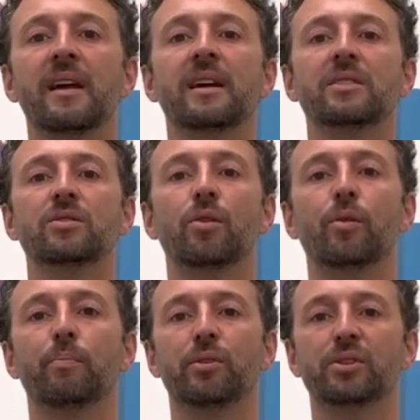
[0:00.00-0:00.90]
So
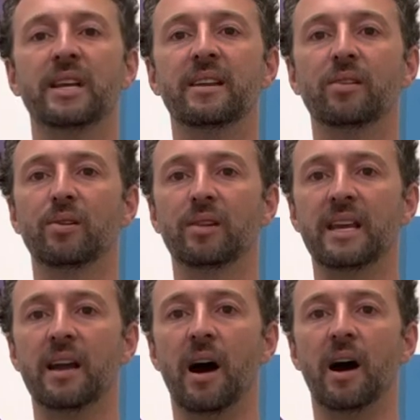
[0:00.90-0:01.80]

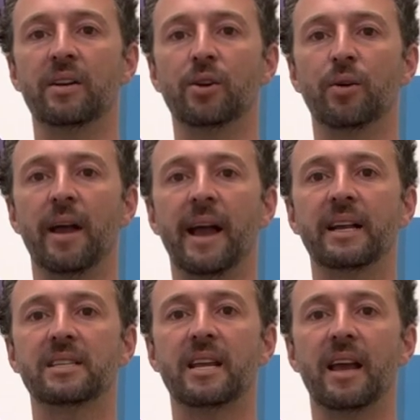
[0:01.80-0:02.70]
particularly on your
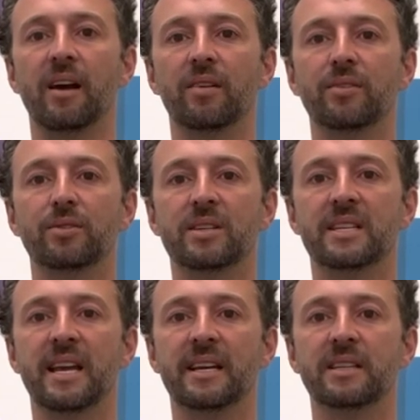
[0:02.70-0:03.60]
exhale, there's a
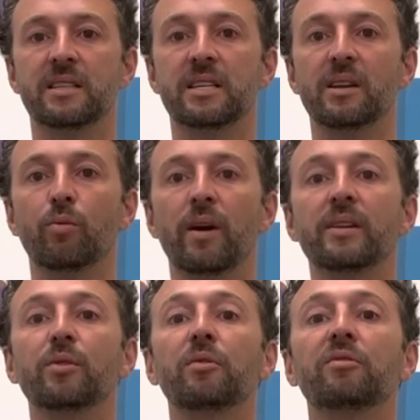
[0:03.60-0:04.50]
tendency when
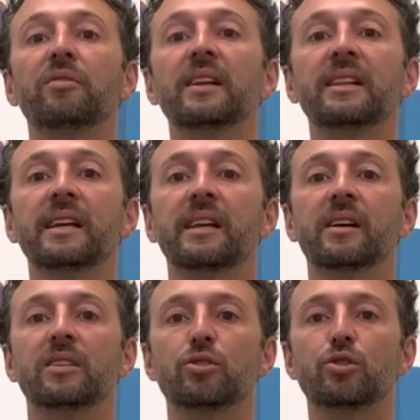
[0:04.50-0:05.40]
you're feeling
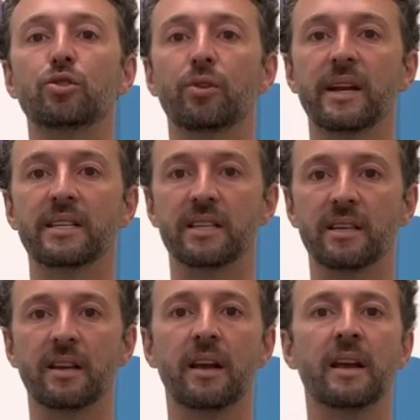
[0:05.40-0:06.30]

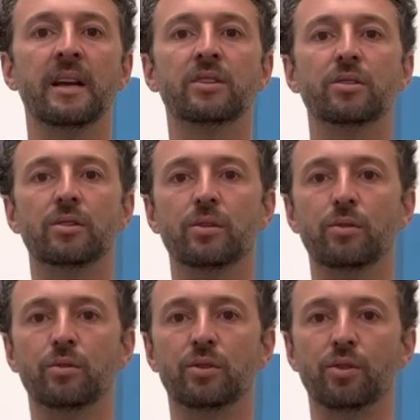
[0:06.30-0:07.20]
constricted to
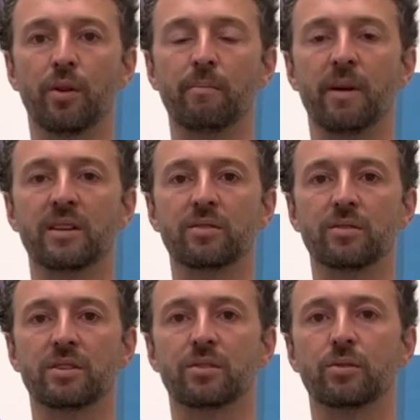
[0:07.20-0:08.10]
use your
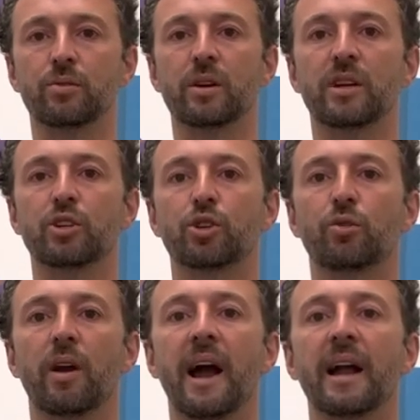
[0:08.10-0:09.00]
muscles to
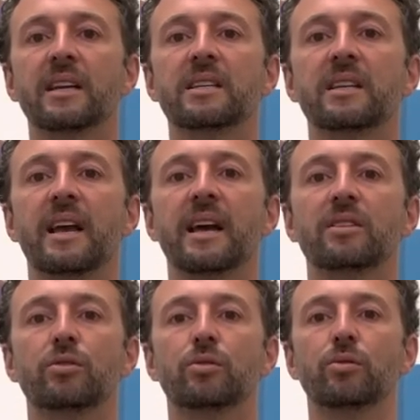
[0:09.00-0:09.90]
contract and
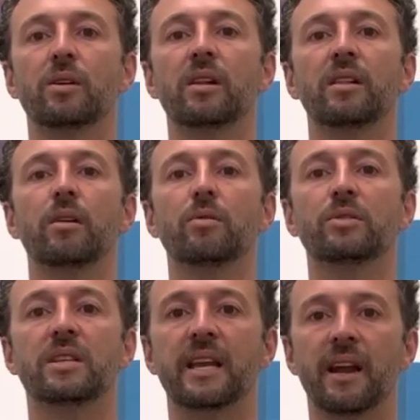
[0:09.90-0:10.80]
to close
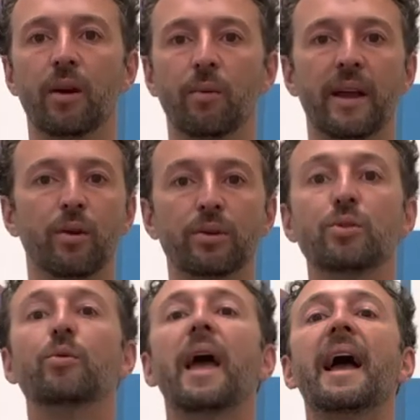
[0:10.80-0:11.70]
the airway, or to
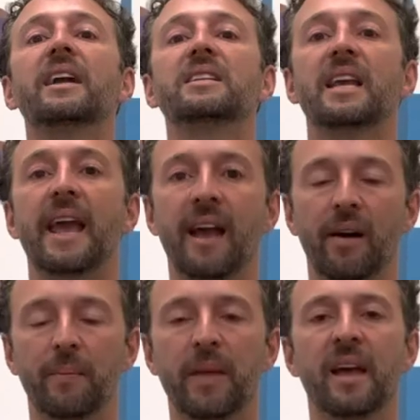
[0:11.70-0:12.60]

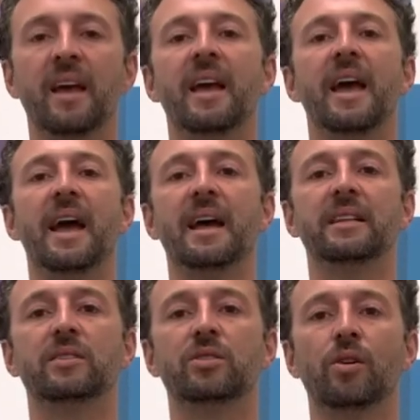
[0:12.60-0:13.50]
exhale.
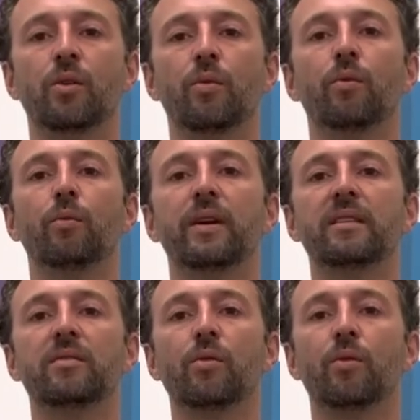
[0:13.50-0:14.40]
And so
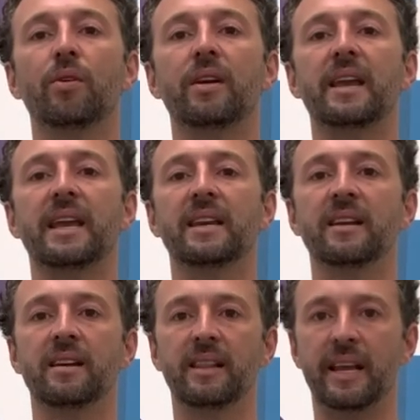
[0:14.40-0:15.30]
with your
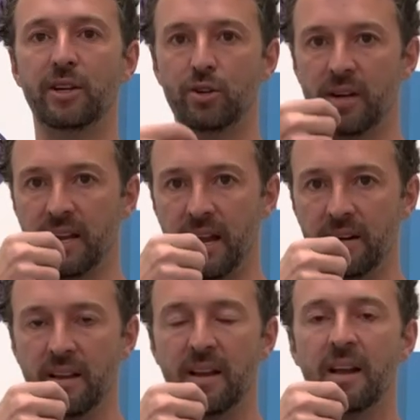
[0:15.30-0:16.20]
inhalation
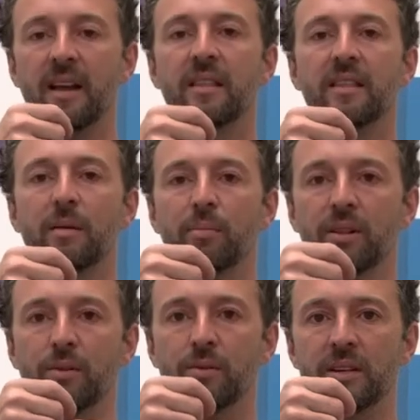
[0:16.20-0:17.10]
again, the
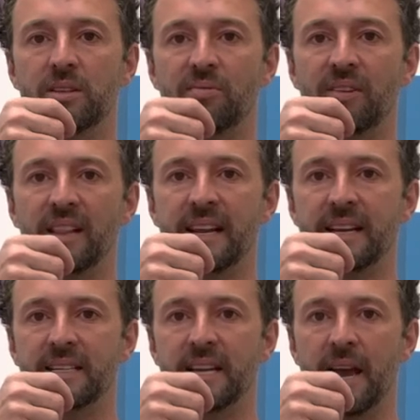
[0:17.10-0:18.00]
balloon is filling
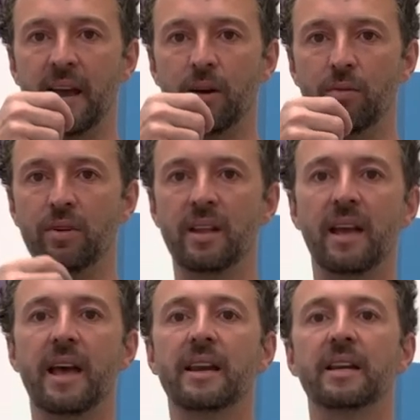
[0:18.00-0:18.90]
down
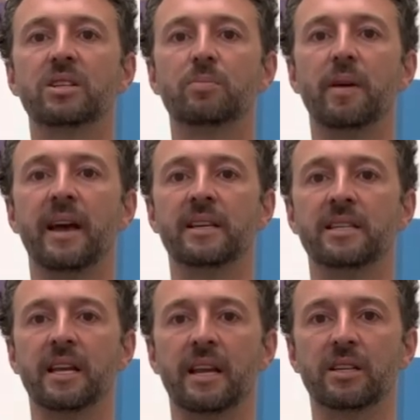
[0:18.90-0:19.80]
and
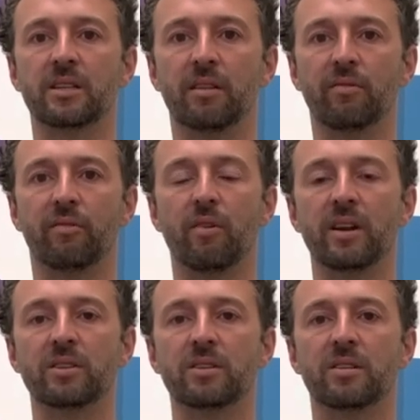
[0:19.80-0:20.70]
expanding into the
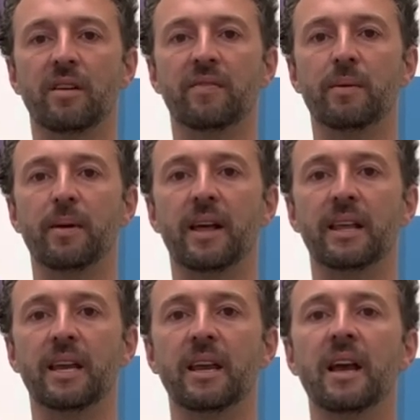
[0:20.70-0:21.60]
front of the
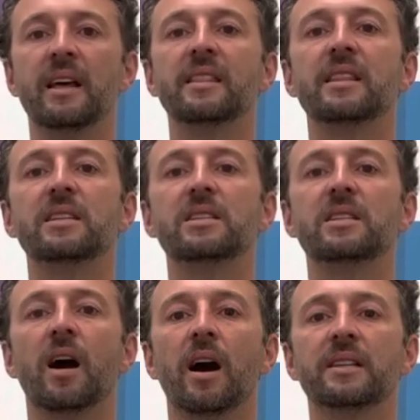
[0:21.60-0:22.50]
belly, the
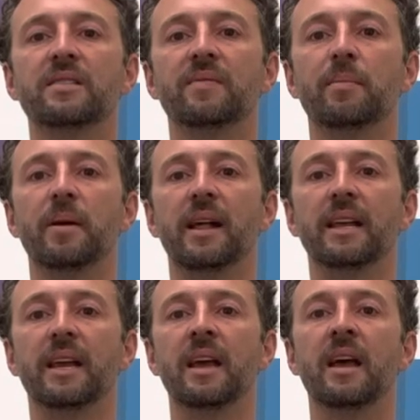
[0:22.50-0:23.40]
sides of the
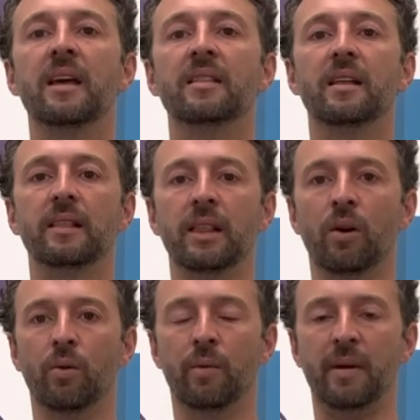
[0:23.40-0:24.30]
belly, the
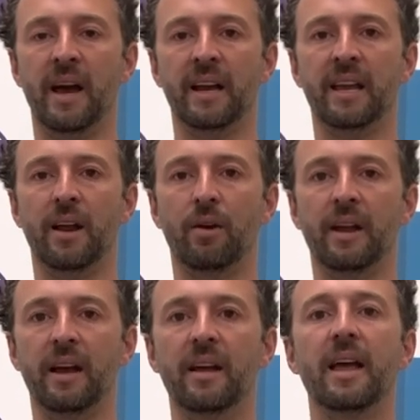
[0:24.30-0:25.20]
lower back
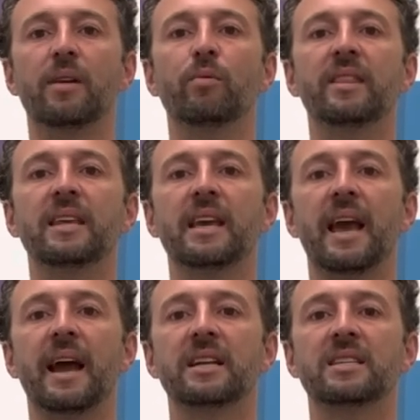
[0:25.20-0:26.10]
area, and with the
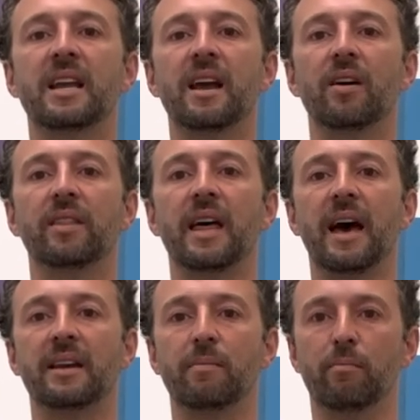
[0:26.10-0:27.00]
exhale, that